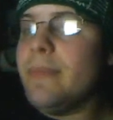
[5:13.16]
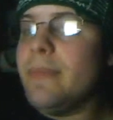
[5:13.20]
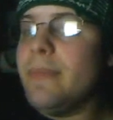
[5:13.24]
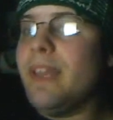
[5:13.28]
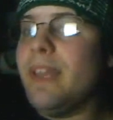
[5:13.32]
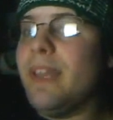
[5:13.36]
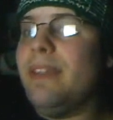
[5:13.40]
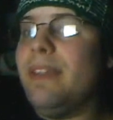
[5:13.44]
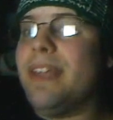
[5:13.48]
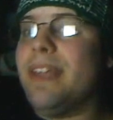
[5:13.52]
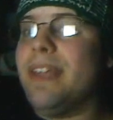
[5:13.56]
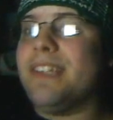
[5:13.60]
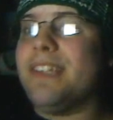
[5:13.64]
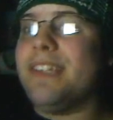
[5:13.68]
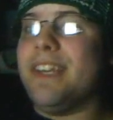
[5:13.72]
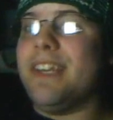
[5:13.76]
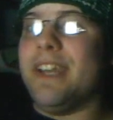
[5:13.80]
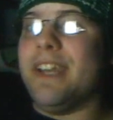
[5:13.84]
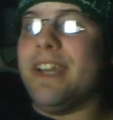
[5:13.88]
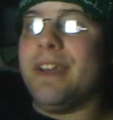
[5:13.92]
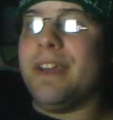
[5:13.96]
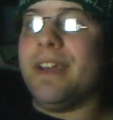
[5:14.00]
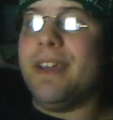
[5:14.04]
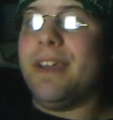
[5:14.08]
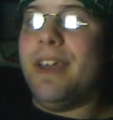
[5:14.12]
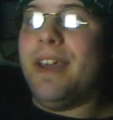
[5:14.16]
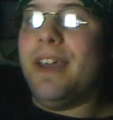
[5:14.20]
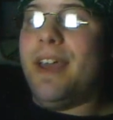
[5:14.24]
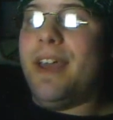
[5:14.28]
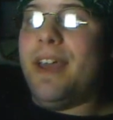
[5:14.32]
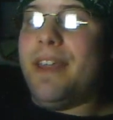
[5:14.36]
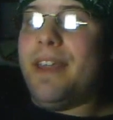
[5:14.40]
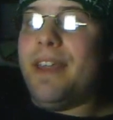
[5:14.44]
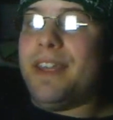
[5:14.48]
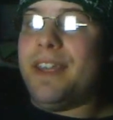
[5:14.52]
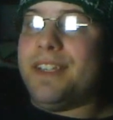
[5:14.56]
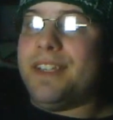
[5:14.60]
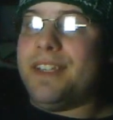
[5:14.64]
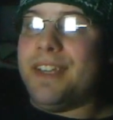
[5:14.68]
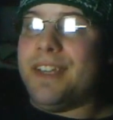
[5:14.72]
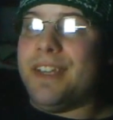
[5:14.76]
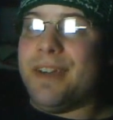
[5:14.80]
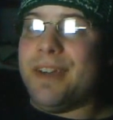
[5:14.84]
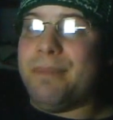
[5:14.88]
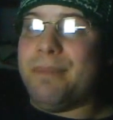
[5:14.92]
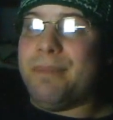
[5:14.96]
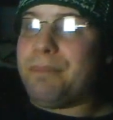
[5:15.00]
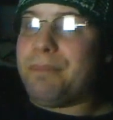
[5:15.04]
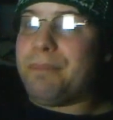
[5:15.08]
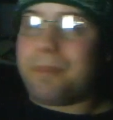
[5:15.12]
that's the idea. That
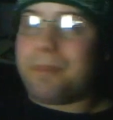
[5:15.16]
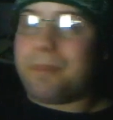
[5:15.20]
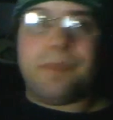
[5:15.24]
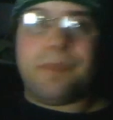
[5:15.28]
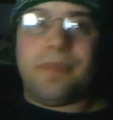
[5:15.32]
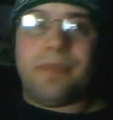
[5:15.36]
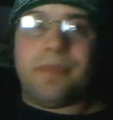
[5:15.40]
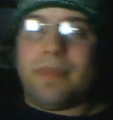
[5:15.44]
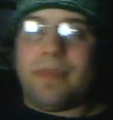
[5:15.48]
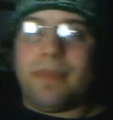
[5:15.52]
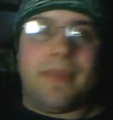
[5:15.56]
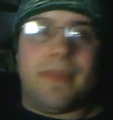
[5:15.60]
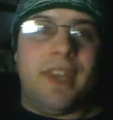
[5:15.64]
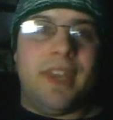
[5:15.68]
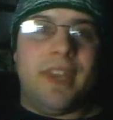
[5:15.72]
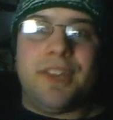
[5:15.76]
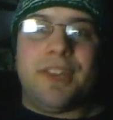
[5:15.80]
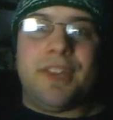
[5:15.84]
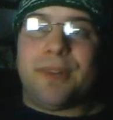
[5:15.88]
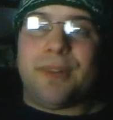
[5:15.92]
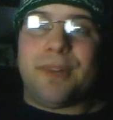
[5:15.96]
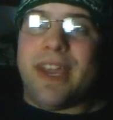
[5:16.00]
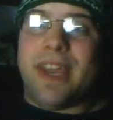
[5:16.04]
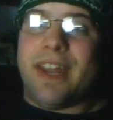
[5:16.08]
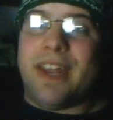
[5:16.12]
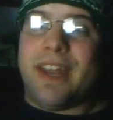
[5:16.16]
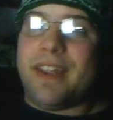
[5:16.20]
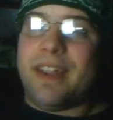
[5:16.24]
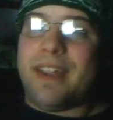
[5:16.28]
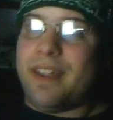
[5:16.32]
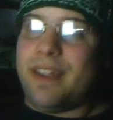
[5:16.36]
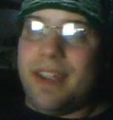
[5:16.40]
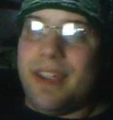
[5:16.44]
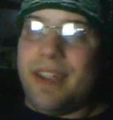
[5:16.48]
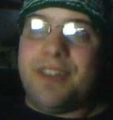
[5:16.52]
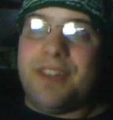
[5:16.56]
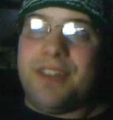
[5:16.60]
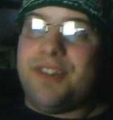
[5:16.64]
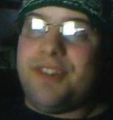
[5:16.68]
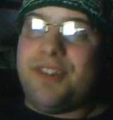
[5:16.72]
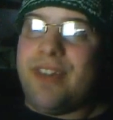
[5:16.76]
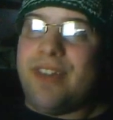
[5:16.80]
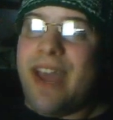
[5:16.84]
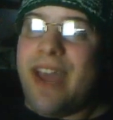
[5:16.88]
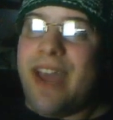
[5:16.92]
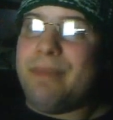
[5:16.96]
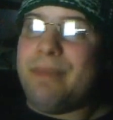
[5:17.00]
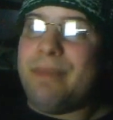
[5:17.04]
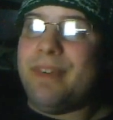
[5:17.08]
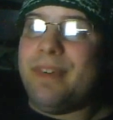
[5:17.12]
it's organic. It should
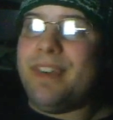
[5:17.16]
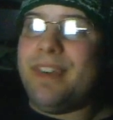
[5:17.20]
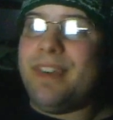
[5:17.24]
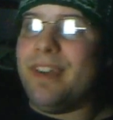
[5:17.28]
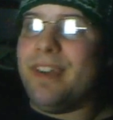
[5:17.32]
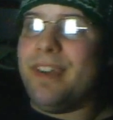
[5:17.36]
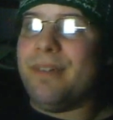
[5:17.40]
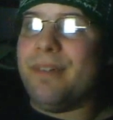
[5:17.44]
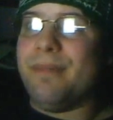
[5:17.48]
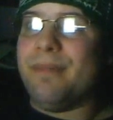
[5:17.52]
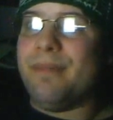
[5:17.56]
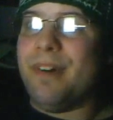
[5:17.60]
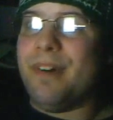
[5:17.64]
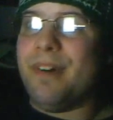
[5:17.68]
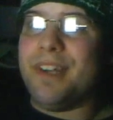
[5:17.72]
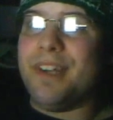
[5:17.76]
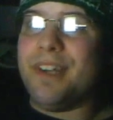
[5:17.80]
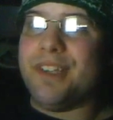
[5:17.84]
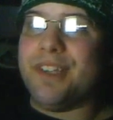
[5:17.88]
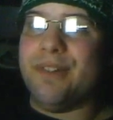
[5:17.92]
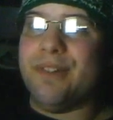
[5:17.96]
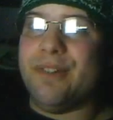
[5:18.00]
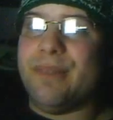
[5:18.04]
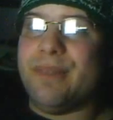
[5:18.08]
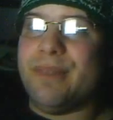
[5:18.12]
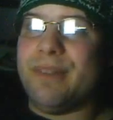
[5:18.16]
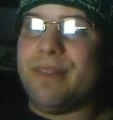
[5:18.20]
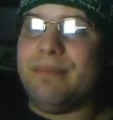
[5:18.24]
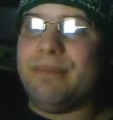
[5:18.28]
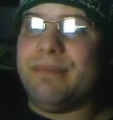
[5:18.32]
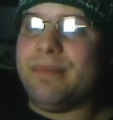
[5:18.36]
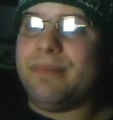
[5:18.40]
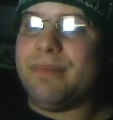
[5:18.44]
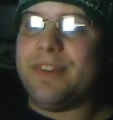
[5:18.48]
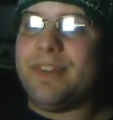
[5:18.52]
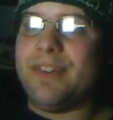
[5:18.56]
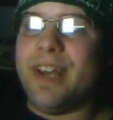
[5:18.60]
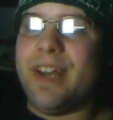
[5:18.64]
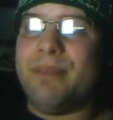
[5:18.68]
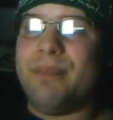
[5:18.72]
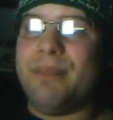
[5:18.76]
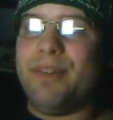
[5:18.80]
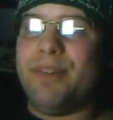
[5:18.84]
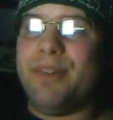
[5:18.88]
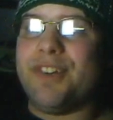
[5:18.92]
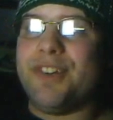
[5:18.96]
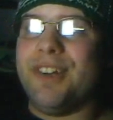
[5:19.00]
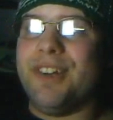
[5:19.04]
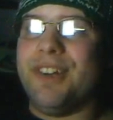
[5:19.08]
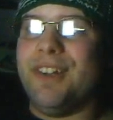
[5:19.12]
happen, on its own, but I'm trying to
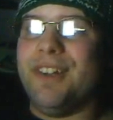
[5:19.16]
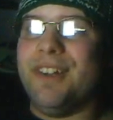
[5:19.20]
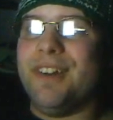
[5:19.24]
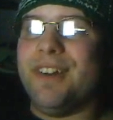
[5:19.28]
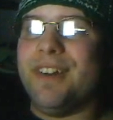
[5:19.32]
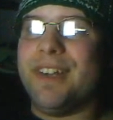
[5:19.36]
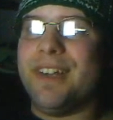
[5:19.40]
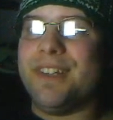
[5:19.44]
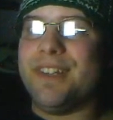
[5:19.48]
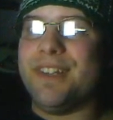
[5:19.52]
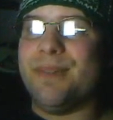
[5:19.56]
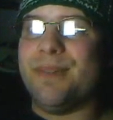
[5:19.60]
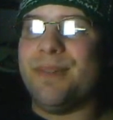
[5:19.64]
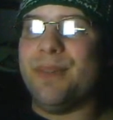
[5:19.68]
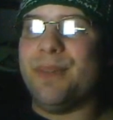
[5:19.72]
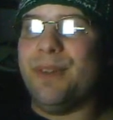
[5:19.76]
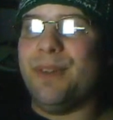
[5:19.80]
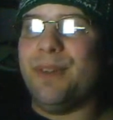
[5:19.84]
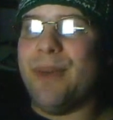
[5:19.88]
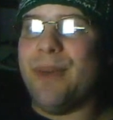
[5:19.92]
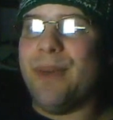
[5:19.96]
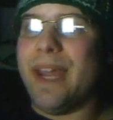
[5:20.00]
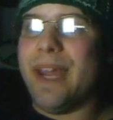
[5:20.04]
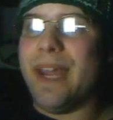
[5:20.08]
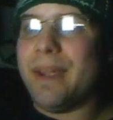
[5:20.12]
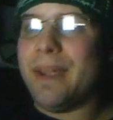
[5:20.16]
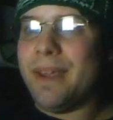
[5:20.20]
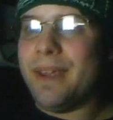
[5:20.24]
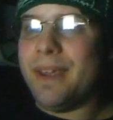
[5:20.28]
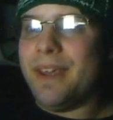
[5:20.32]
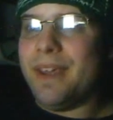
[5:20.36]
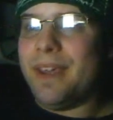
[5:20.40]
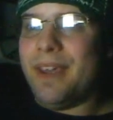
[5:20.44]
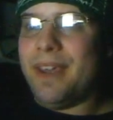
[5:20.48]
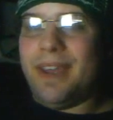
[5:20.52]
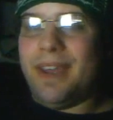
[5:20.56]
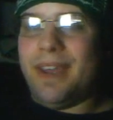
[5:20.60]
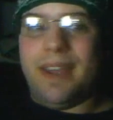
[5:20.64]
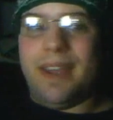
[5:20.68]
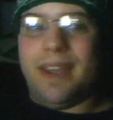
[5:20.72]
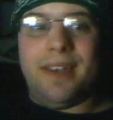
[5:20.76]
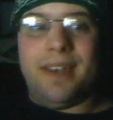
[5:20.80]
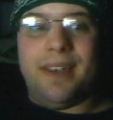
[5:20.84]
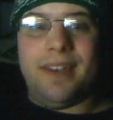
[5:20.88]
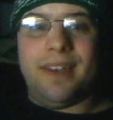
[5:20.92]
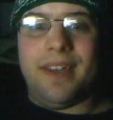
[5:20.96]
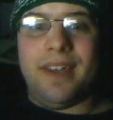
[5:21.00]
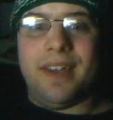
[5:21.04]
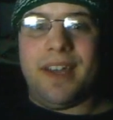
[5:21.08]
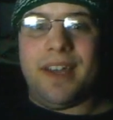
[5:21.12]
push it along its own little way.
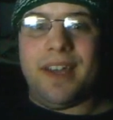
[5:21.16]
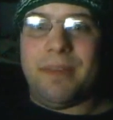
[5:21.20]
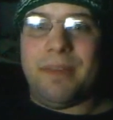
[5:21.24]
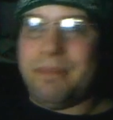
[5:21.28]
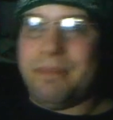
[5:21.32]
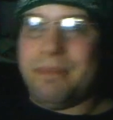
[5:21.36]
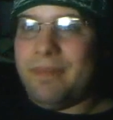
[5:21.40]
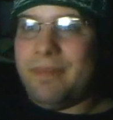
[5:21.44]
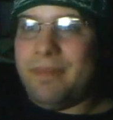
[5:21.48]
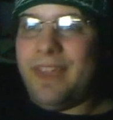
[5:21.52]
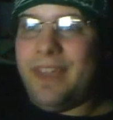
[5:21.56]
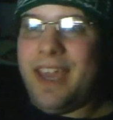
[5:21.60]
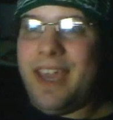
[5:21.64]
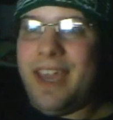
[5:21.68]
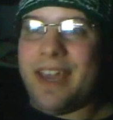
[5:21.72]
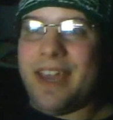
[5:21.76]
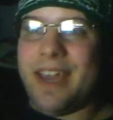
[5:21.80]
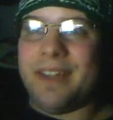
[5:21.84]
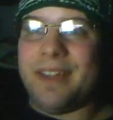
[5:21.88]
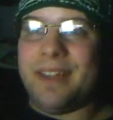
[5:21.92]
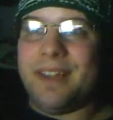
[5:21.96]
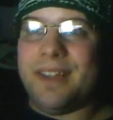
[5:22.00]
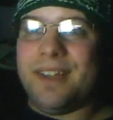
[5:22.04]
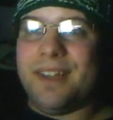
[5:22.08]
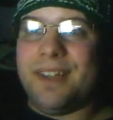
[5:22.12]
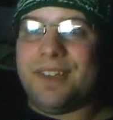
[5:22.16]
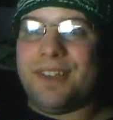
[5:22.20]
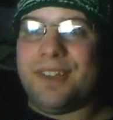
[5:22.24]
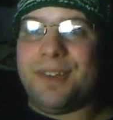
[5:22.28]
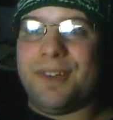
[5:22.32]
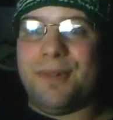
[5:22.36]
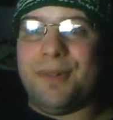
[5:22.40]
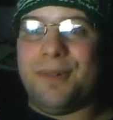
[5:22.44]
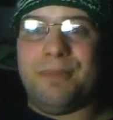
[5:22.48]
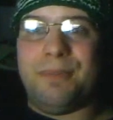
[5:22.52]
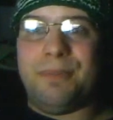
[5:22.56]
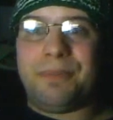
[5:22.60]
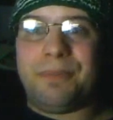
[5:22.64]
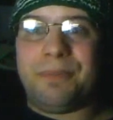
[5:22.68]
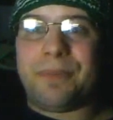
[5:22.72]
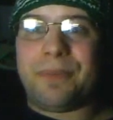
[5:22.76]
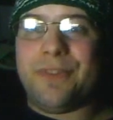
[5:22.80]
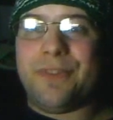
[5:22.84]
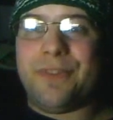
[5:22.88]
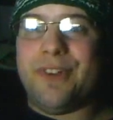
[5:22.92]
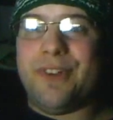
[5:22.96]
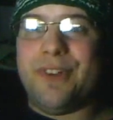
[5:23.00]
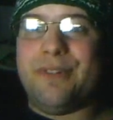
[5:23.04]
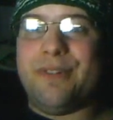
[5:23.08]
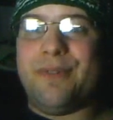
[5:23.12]
And, yeah, so
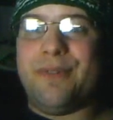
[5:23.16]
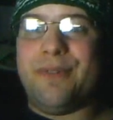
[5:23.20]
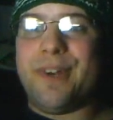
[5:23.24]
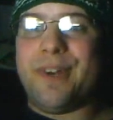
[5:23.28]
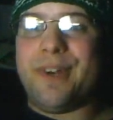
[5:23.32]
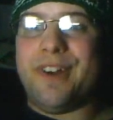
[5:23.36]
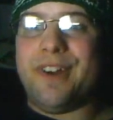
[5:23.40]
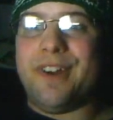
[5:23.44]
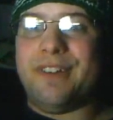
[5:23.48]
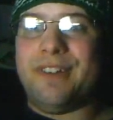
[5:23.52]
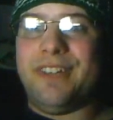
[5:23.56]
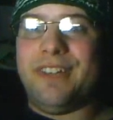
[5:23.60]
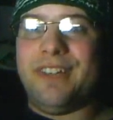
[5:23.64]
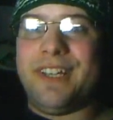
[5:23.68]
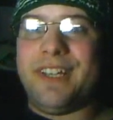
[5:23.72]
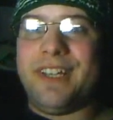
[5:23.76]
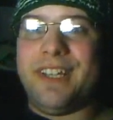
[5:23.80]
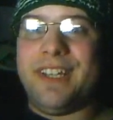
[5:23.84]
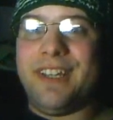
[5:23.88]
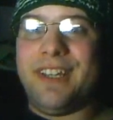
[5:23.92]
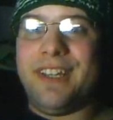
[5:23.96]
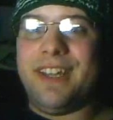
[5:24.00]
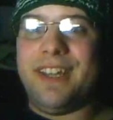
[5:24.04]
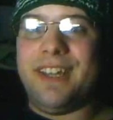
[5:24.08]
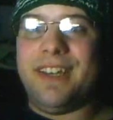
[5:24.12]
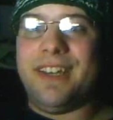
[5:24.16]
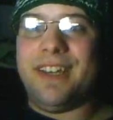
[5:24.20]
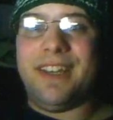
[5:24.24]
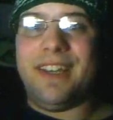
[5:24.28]
try to avoid conflict, and,